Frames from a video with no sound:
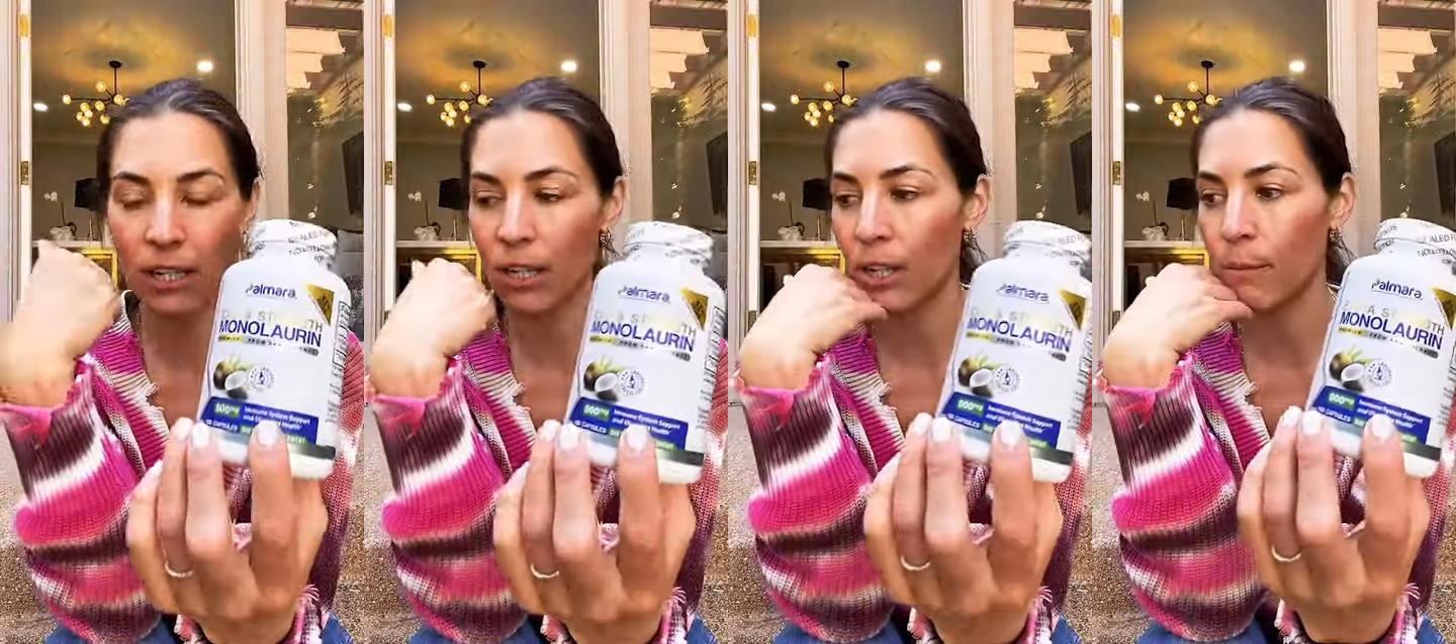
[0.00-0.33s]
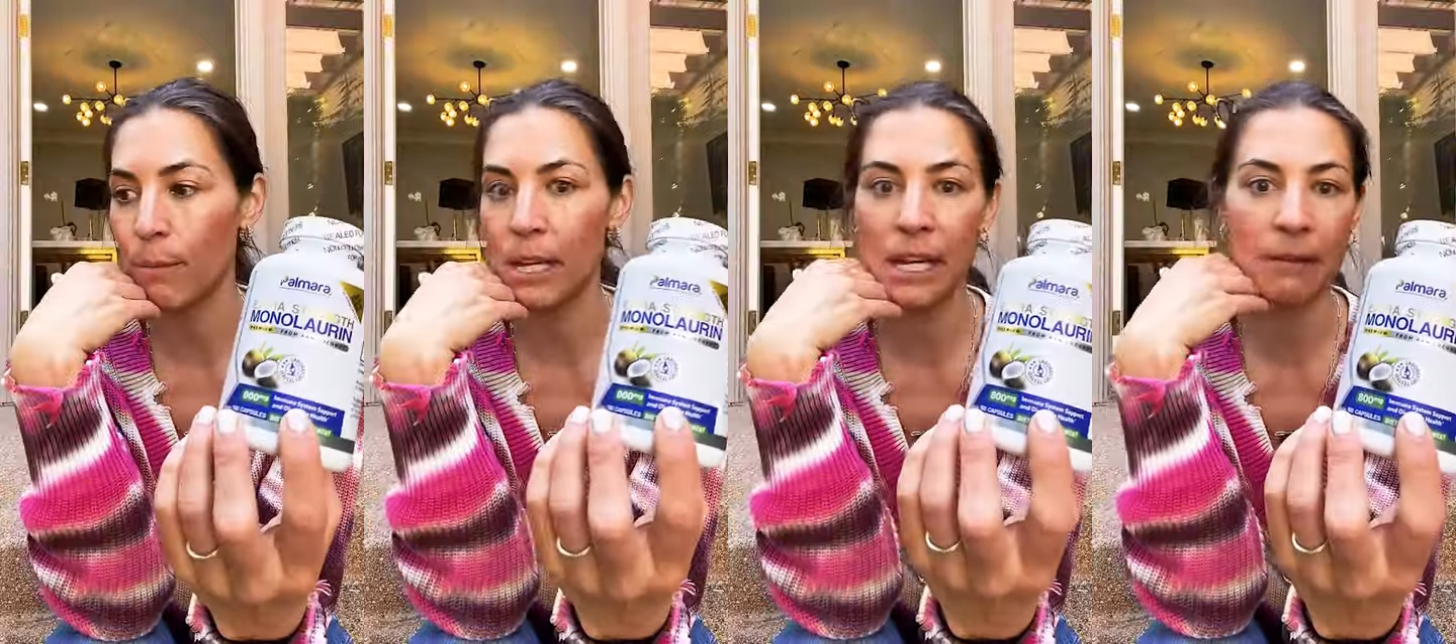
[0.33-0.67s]
could
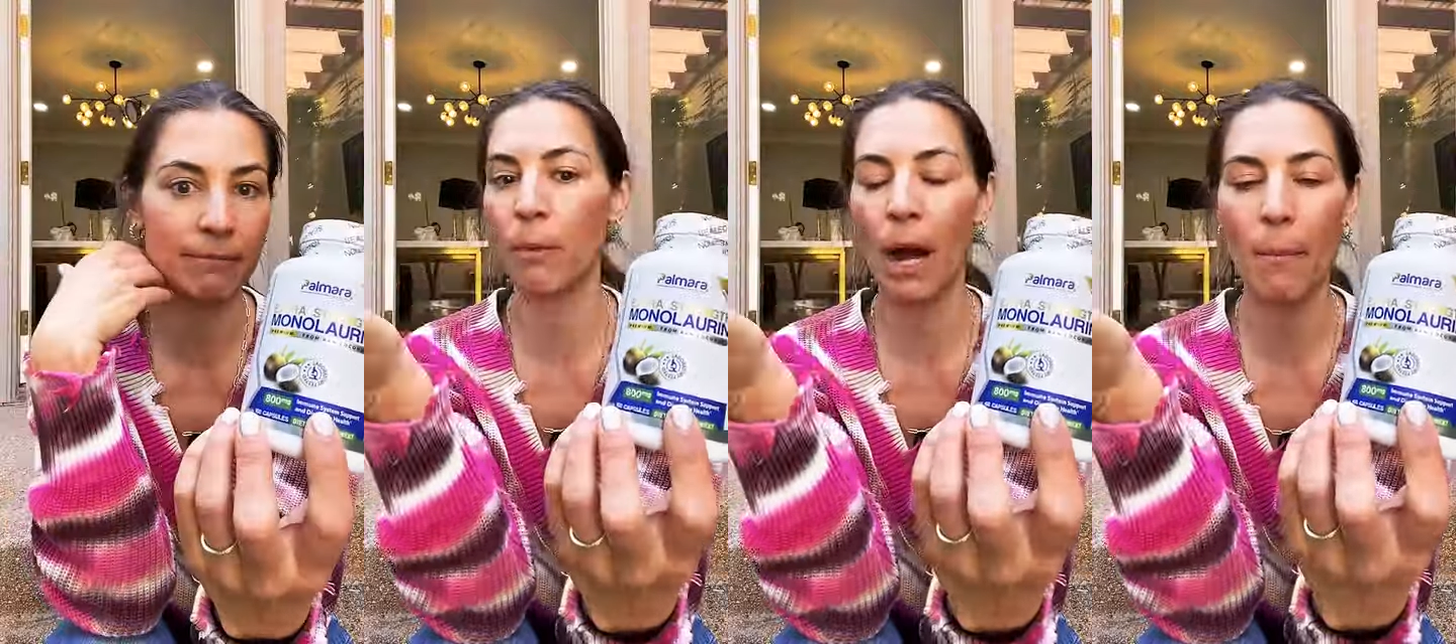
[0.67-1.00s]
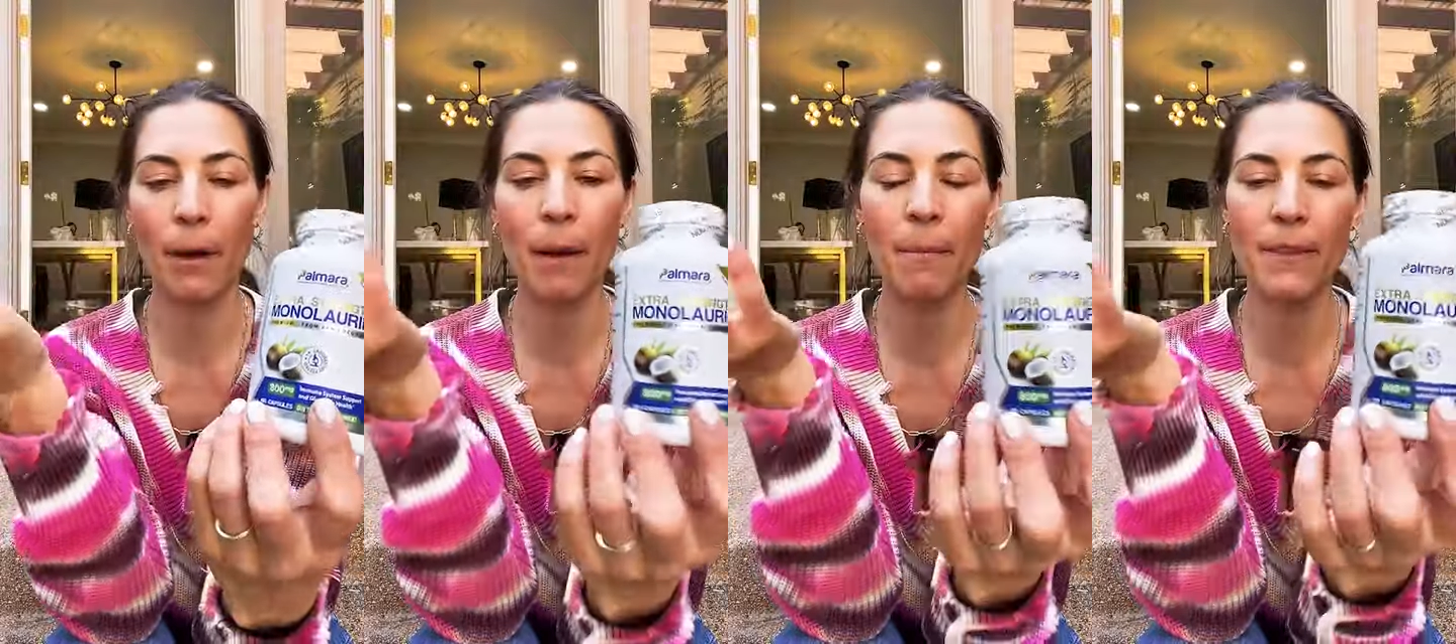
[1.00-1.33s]
be pop
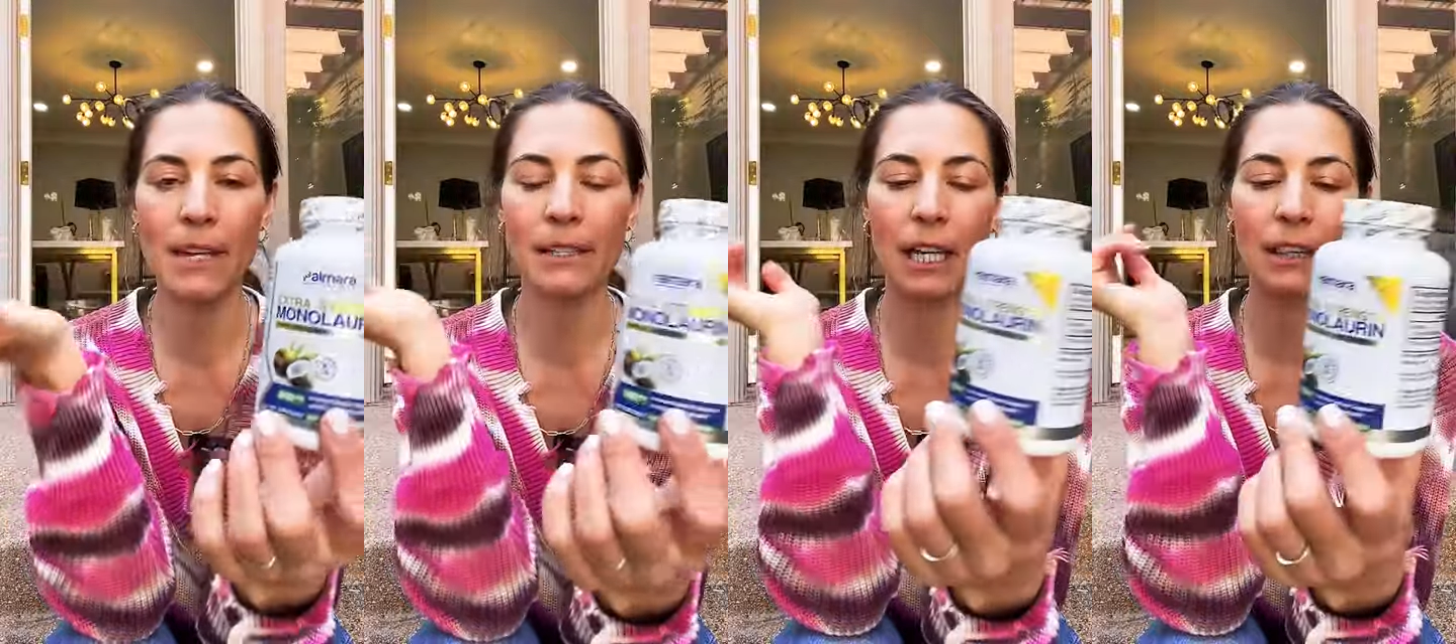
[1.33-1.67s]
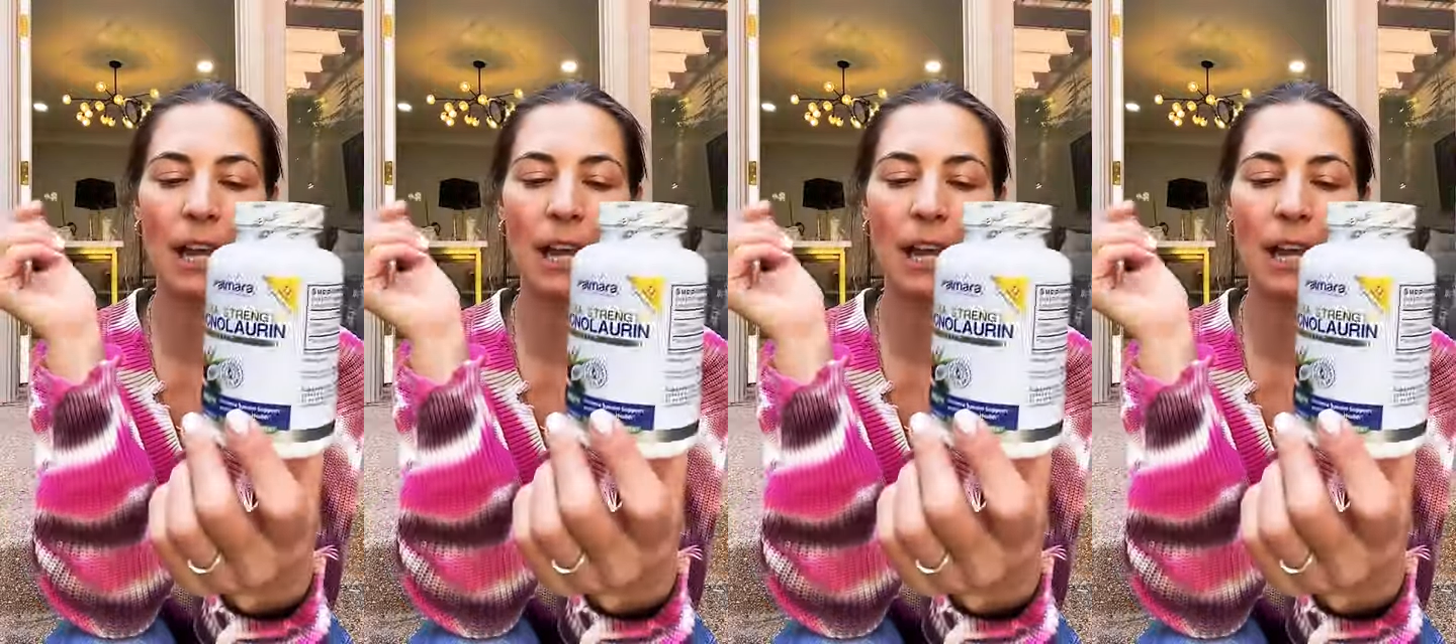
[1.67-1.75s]
up, things like